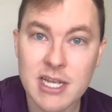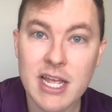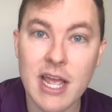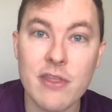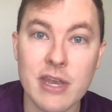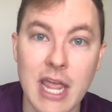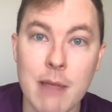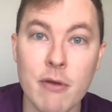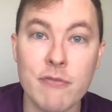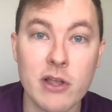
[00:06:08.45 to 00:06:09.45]
in the name
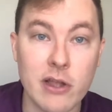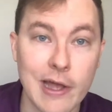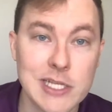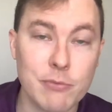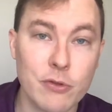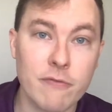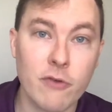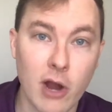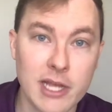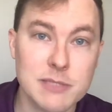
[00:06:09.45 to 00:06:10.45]
of the gospel of
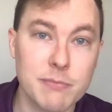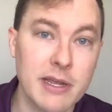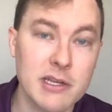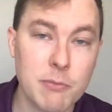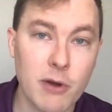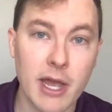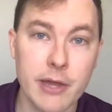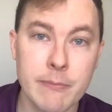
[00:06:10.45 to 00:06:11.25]
Christ being spread?